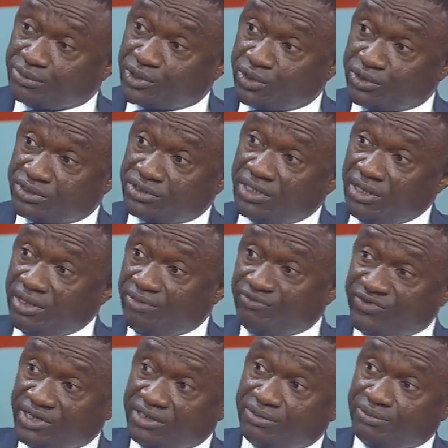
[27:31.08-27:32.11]
because
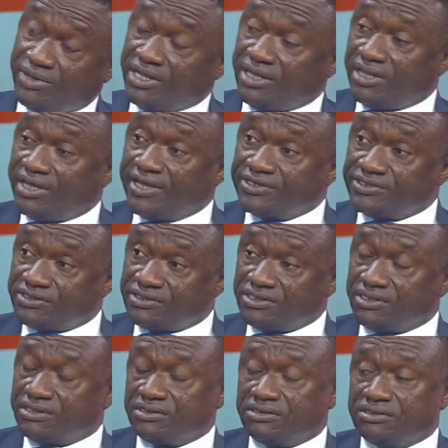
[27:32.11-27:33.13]
Freddie Blay is
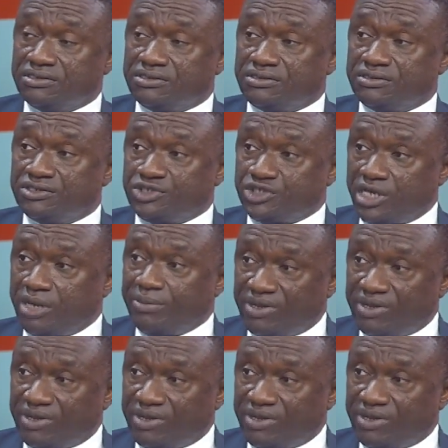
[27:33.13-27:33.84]
the chairman.